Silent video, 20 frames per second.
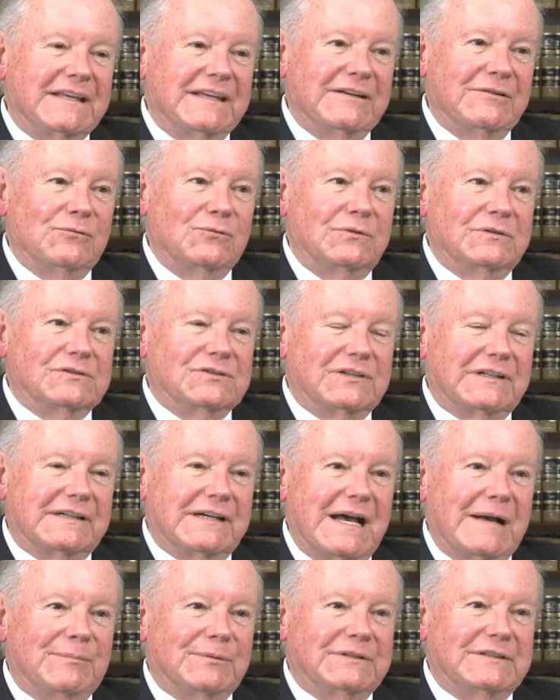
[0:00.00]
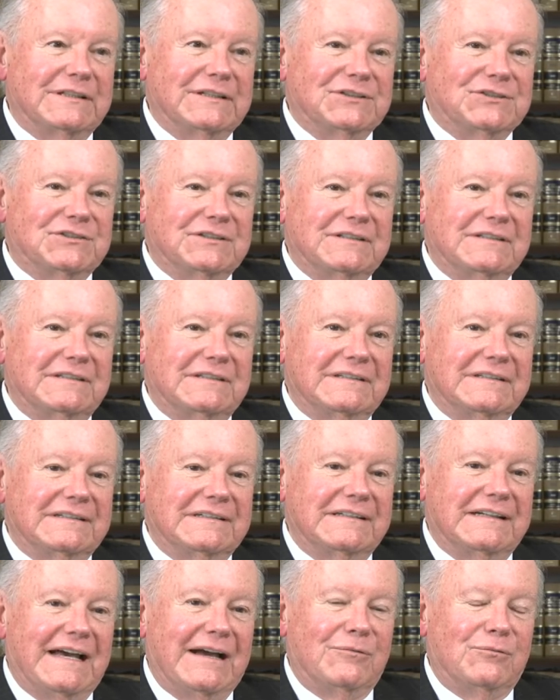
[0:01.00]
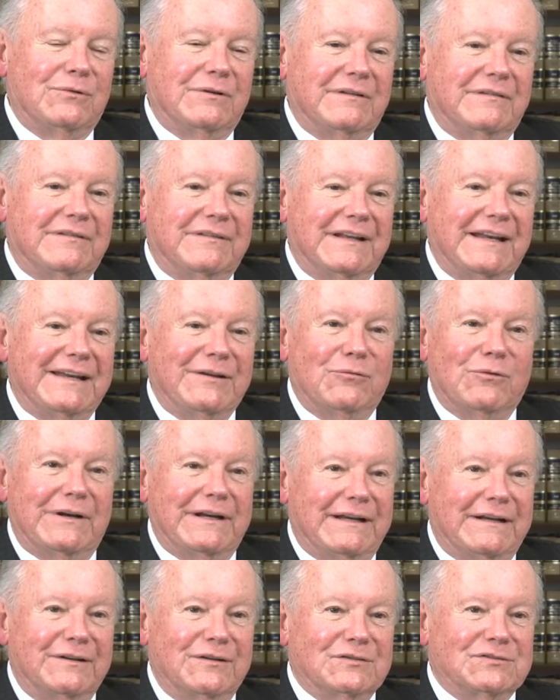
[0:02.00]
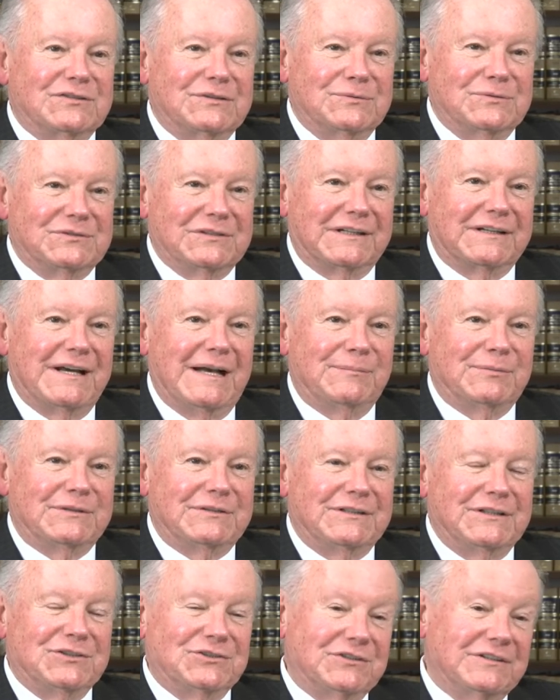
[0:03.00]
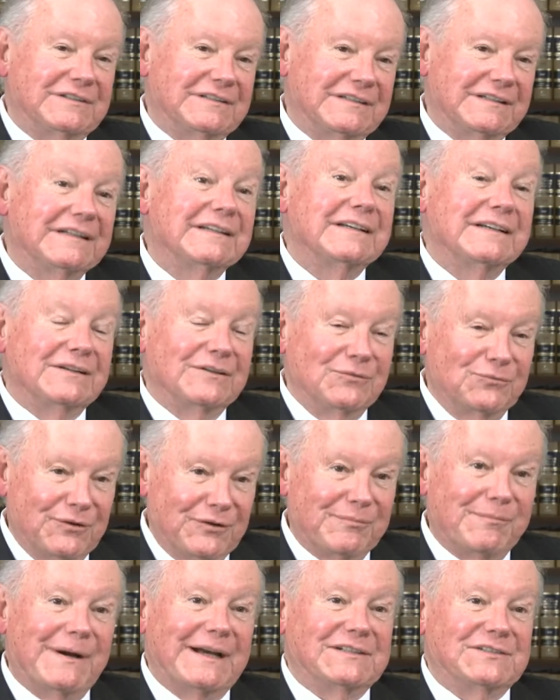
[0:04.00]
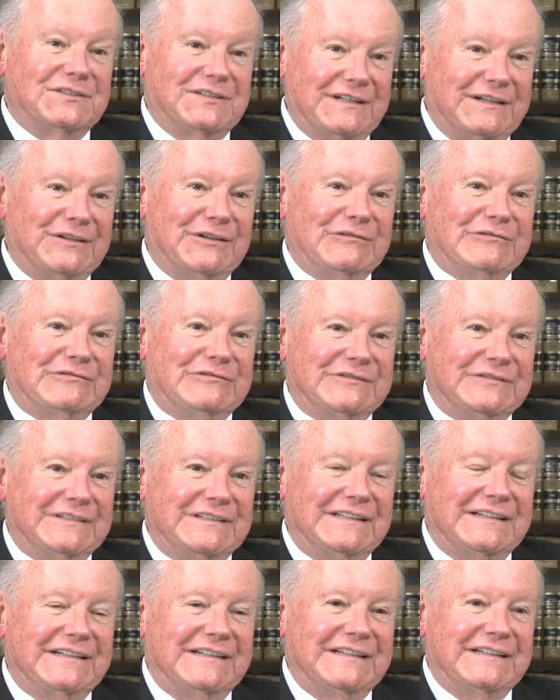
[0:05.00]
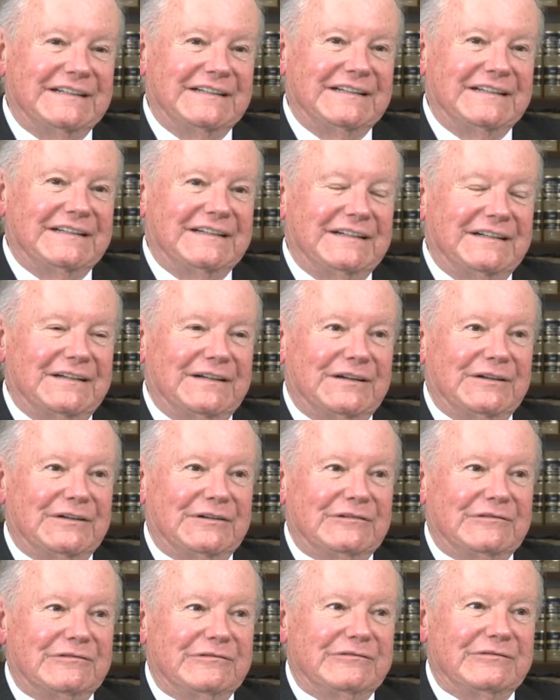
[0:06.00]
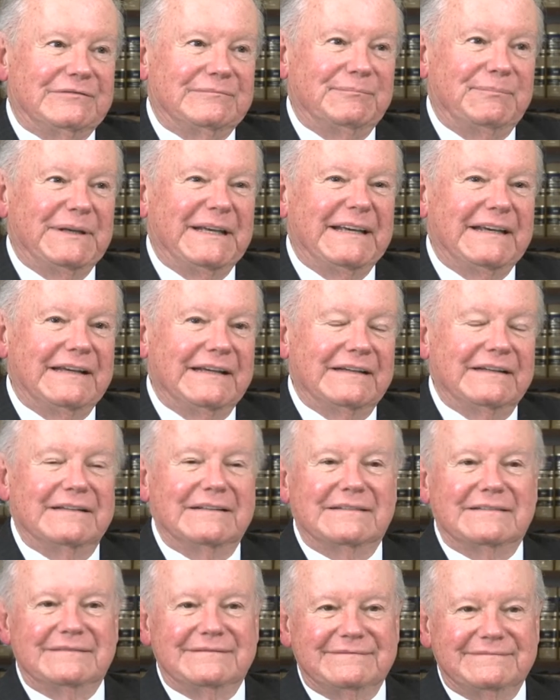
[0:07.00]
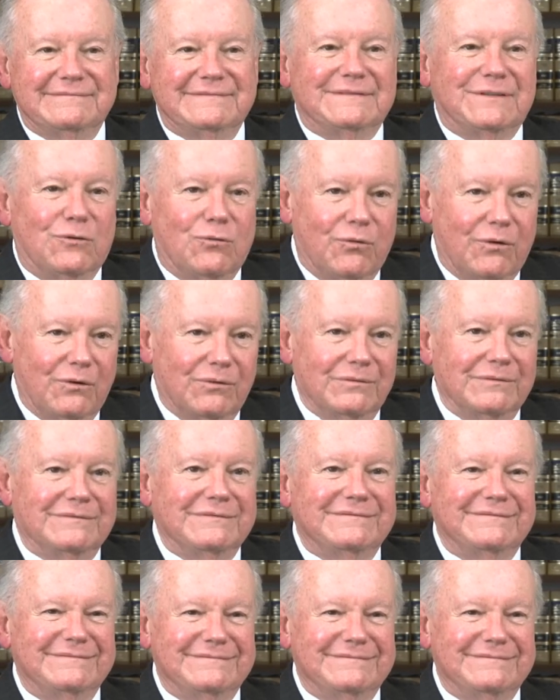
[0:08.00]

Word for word: it was a competition not with anyone else, it was a competition with myself of being, quote,